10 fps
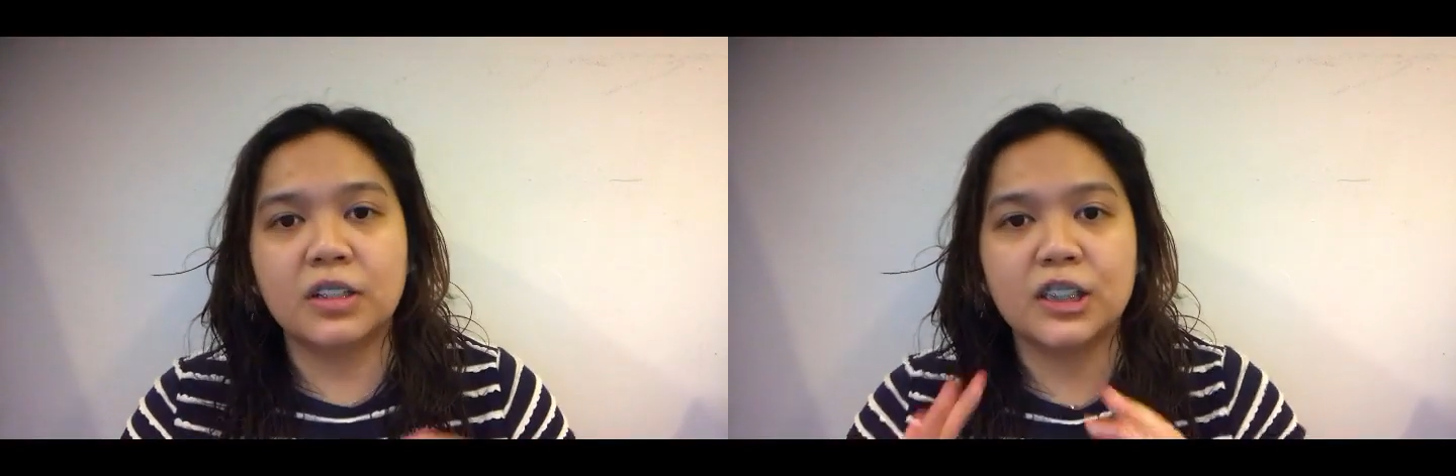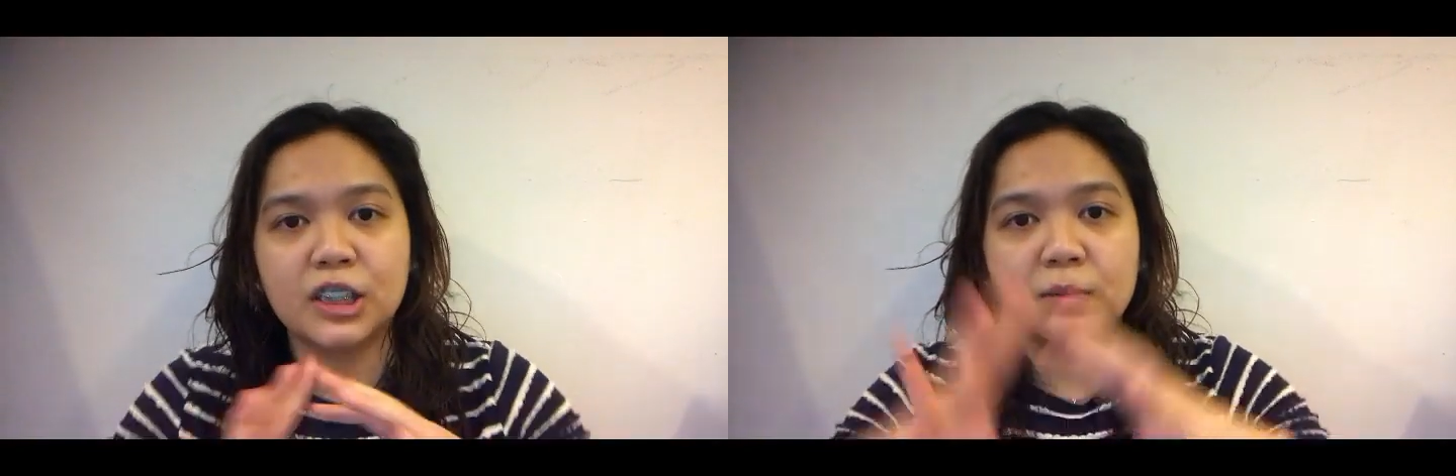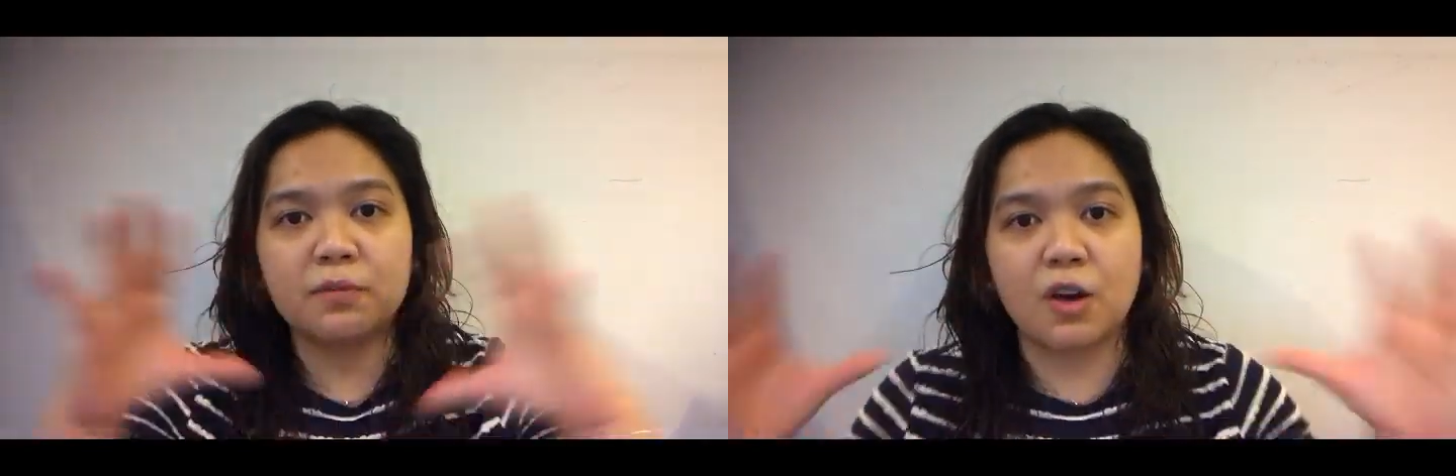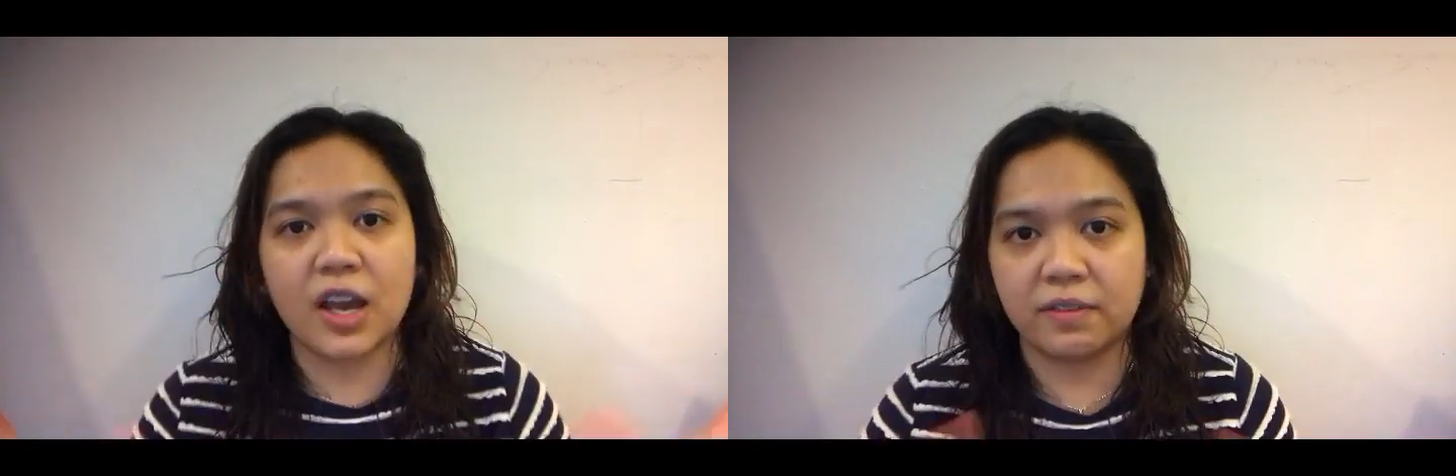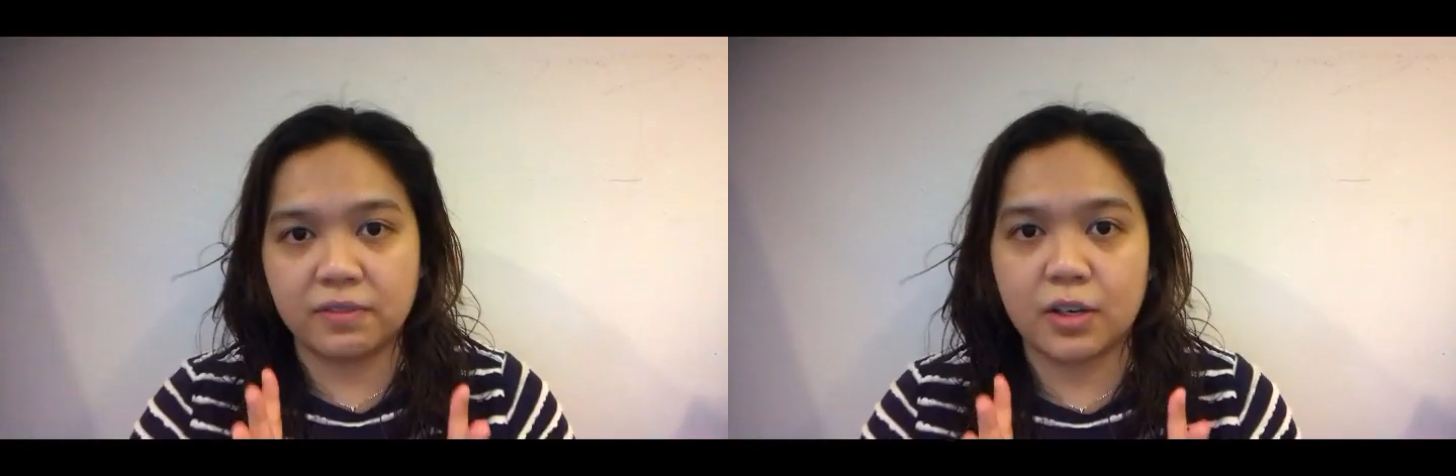regime for
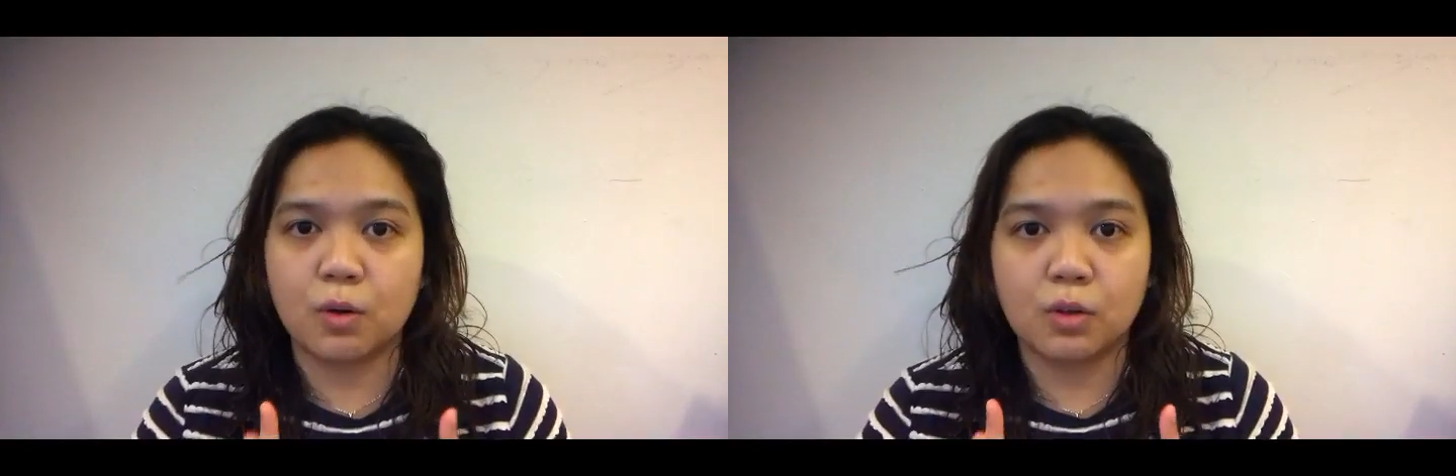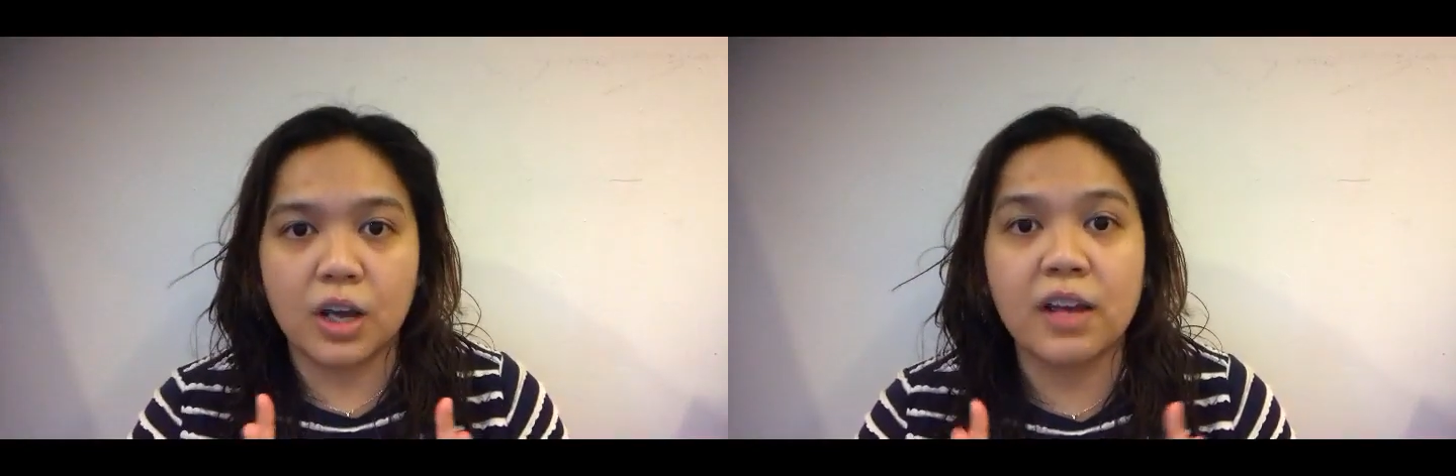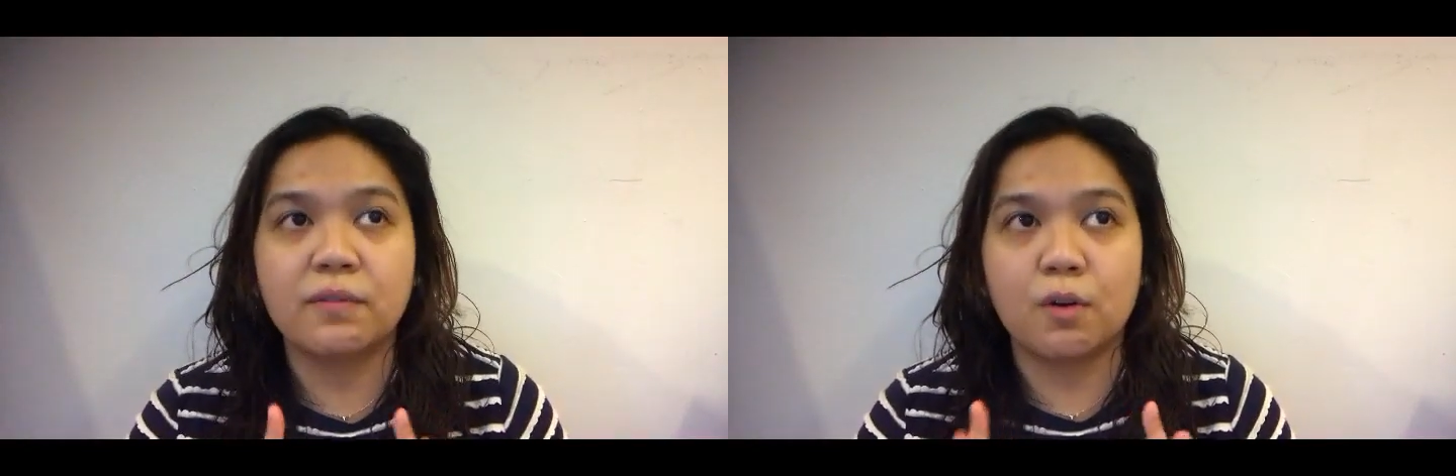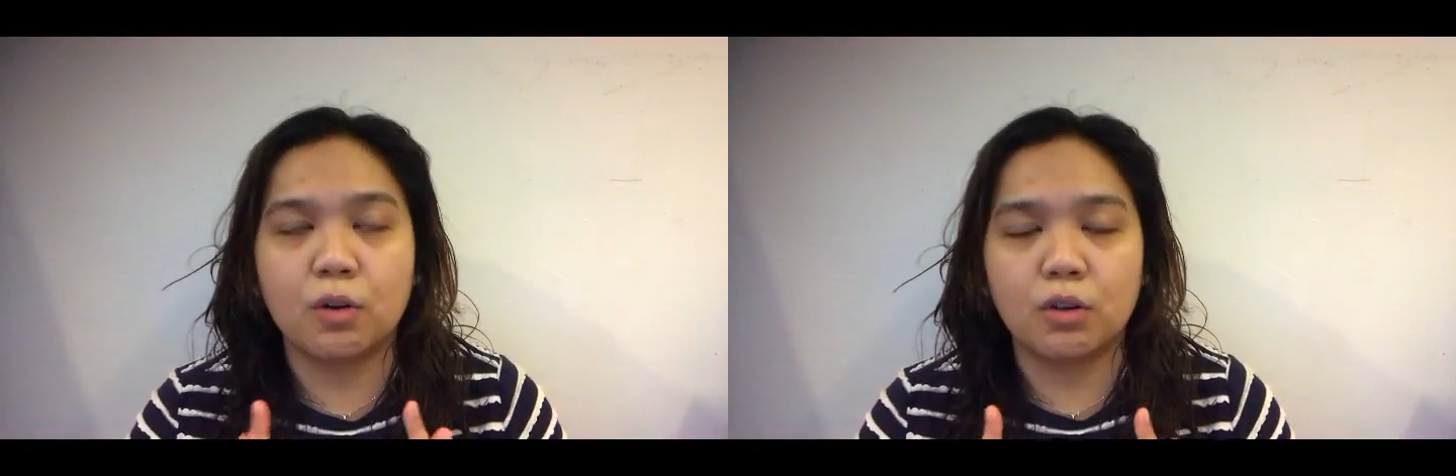hair fall